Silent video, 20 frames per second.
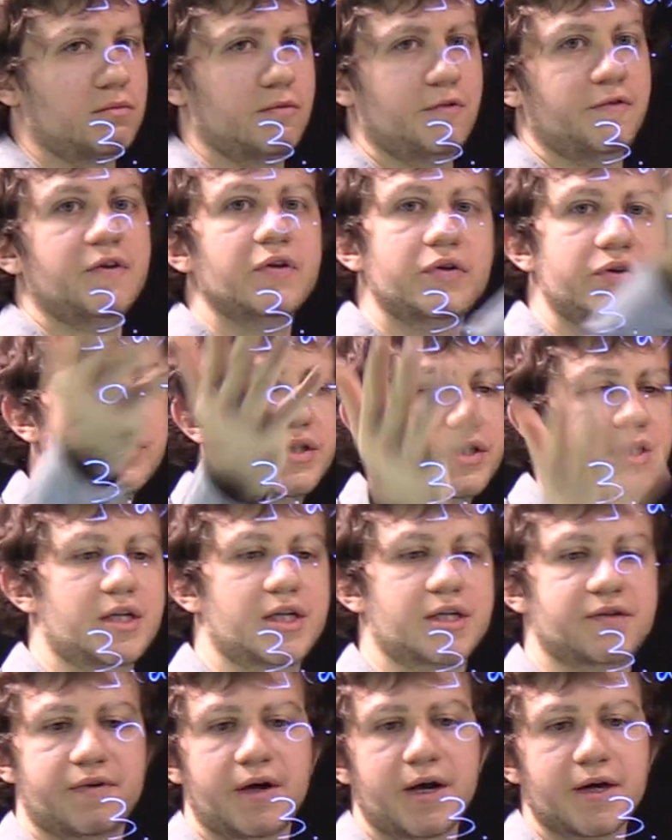fields
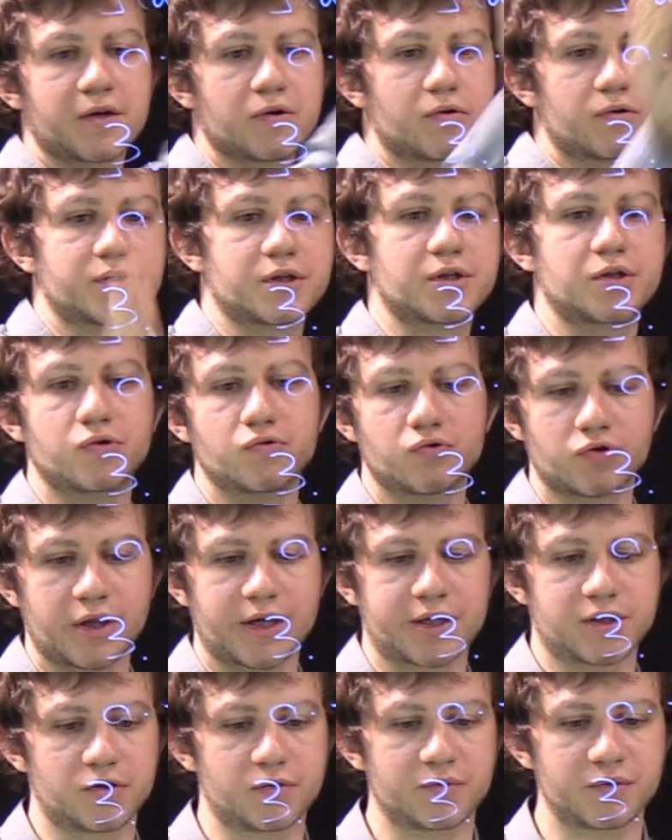satisfying all these usual
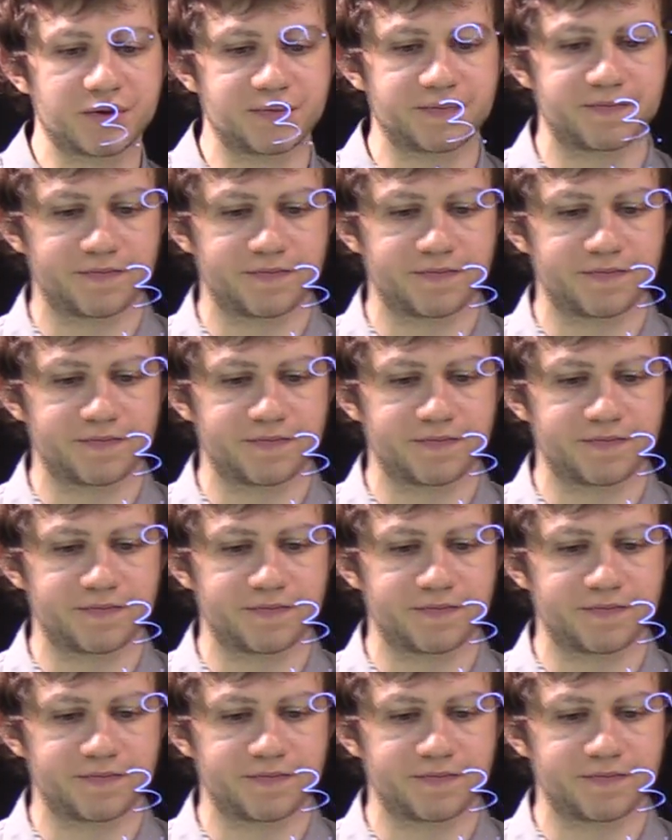axioms.